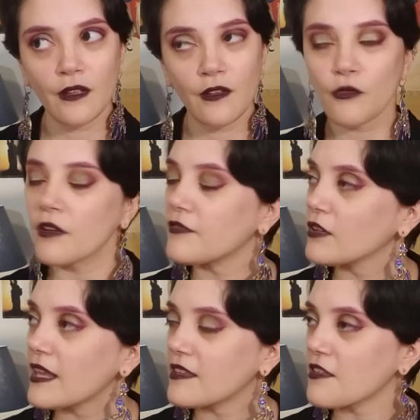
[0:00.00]
So I feel
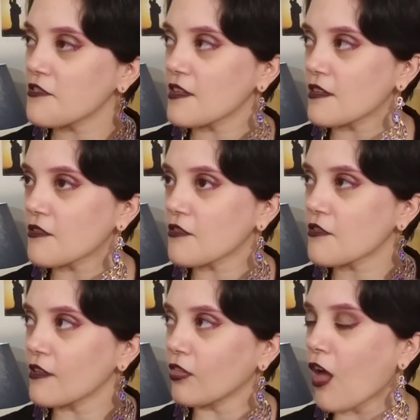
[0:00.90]
like this
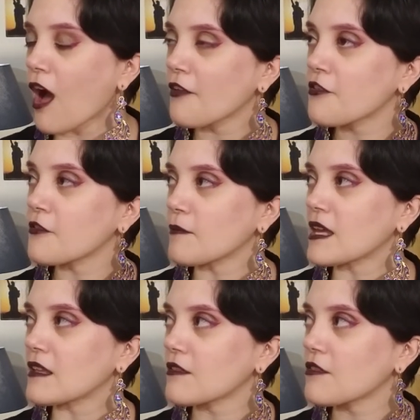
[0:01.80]
is Lost
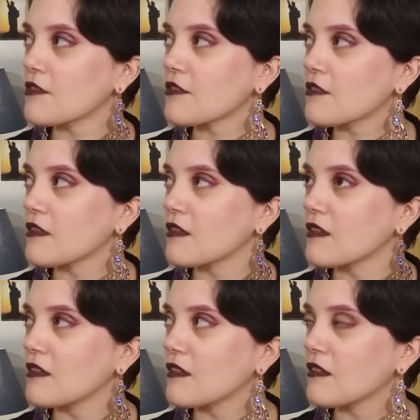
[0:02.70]
meets
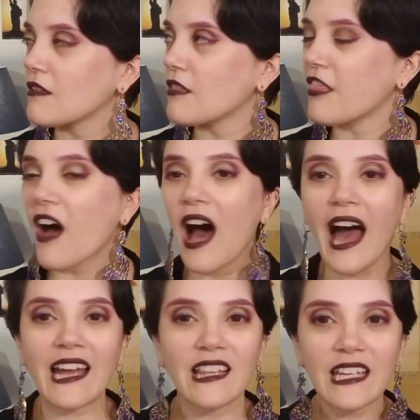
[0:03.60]
The
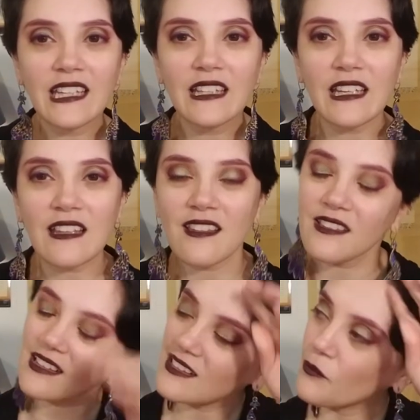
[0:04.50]
Island. Is it?
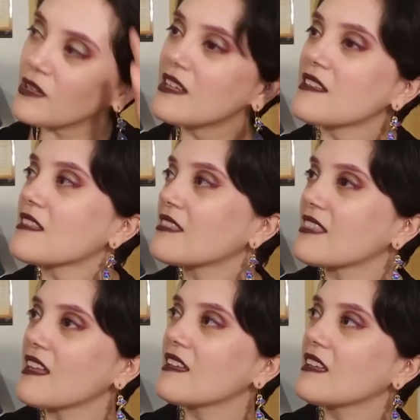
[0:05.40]
What is it?
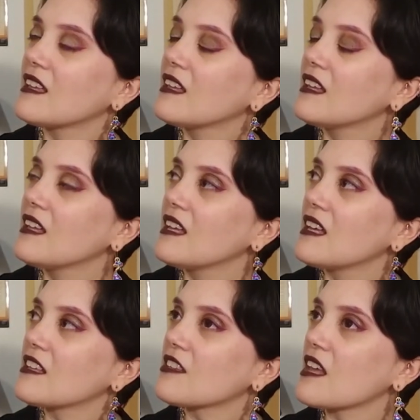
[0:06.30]

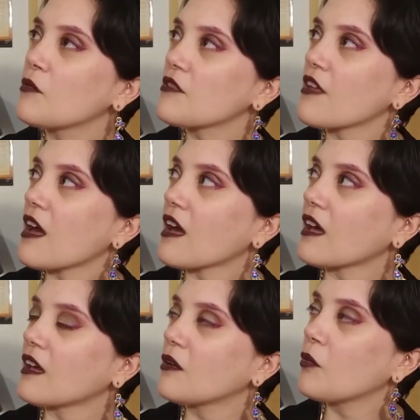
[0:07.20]
It was a
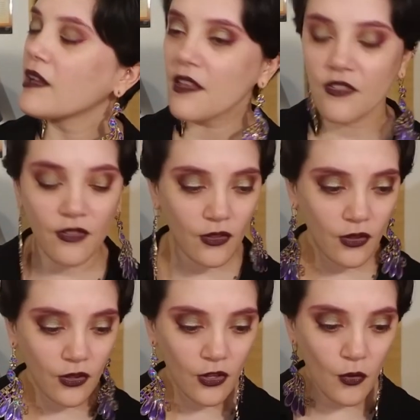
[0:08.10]
uh, what is?
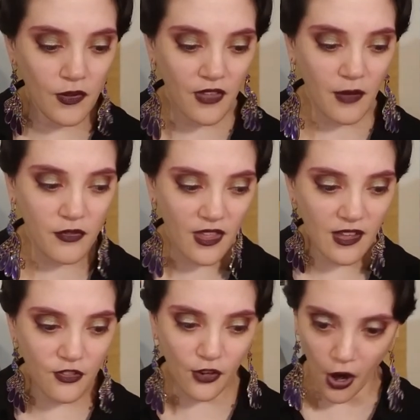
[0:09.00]
Who was it? It was like
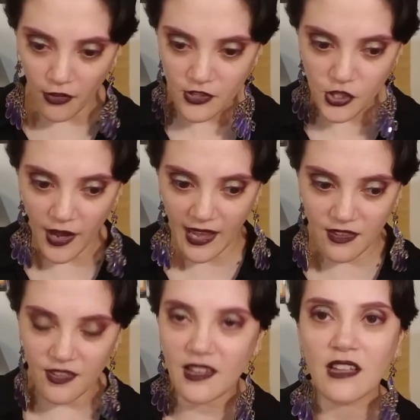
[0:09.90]
Scarlett
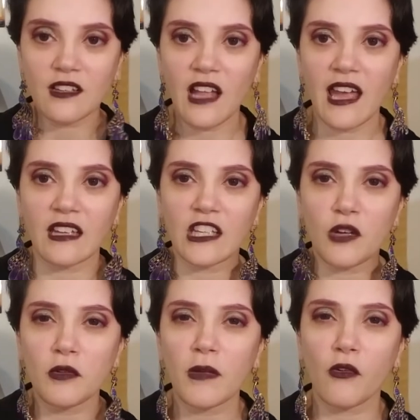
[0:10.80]
Johansson and and
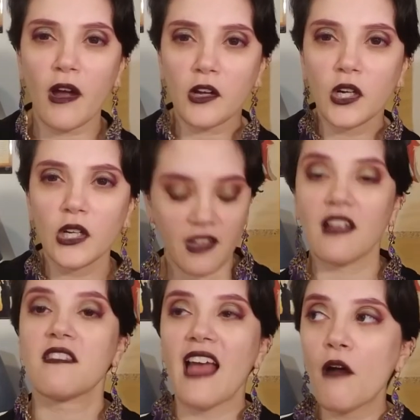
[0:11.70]
Ewan McGregor. It
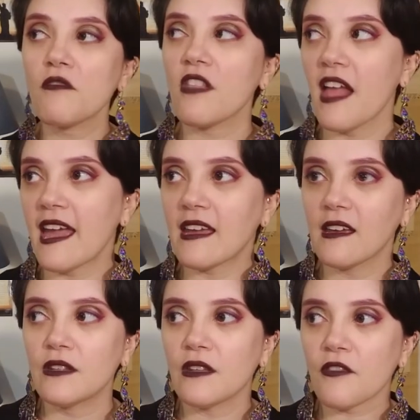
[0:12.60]
sounds like
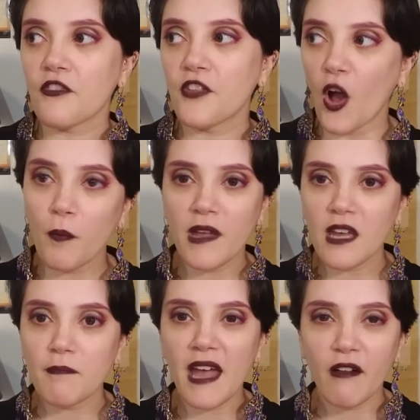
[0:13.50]

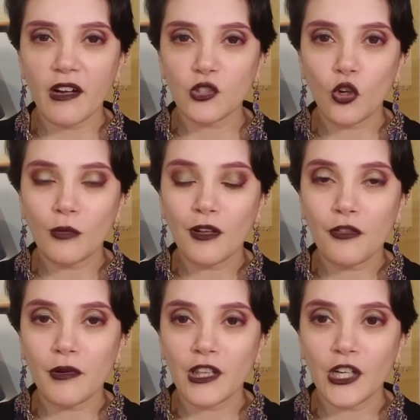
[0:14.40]
dystopian paranormal
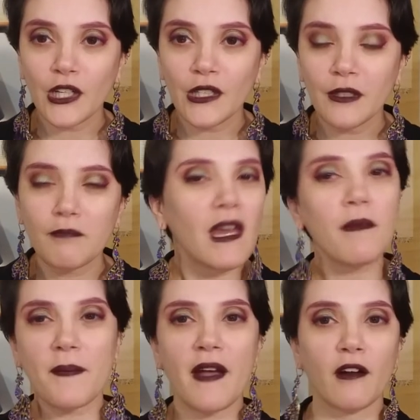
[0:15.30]
thriller. Maybe
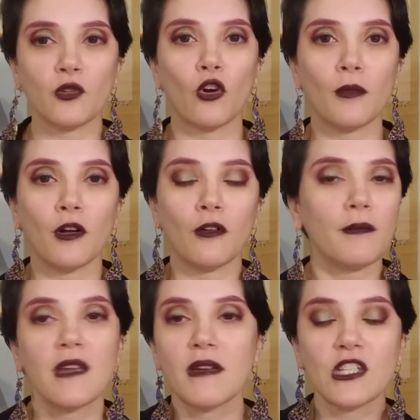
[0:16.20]
paranormal.
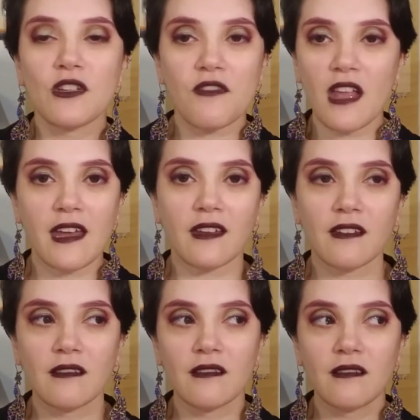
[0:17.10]
Maybe just like
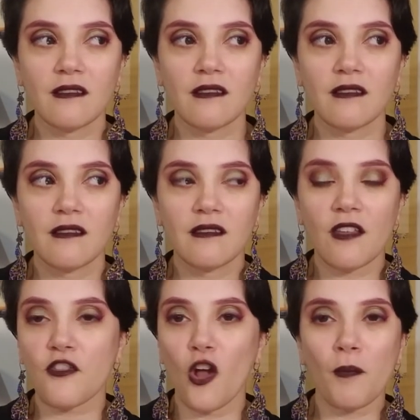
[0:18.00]

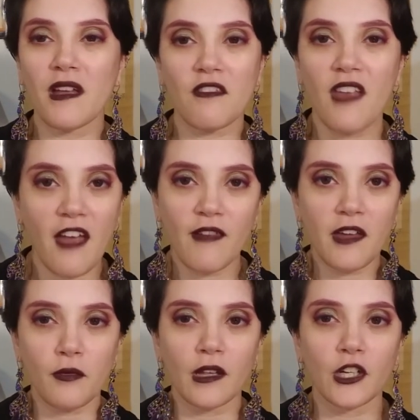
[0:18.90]
dystopian sci-fi
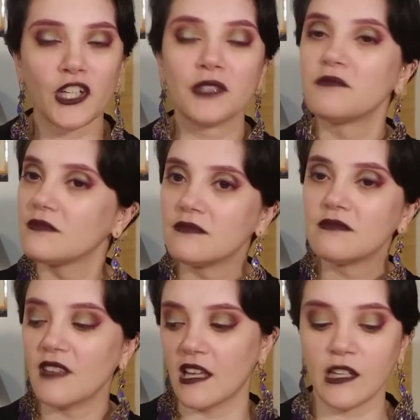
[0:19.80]
thriller.
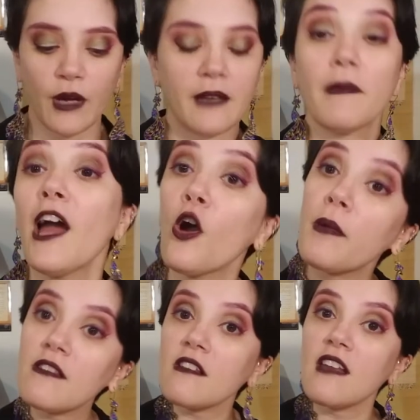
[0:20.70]
Anyway, I hope
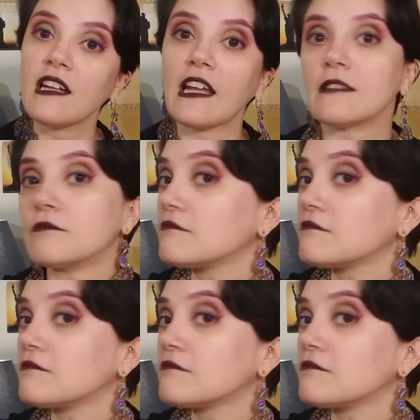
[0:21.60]
it's exciting.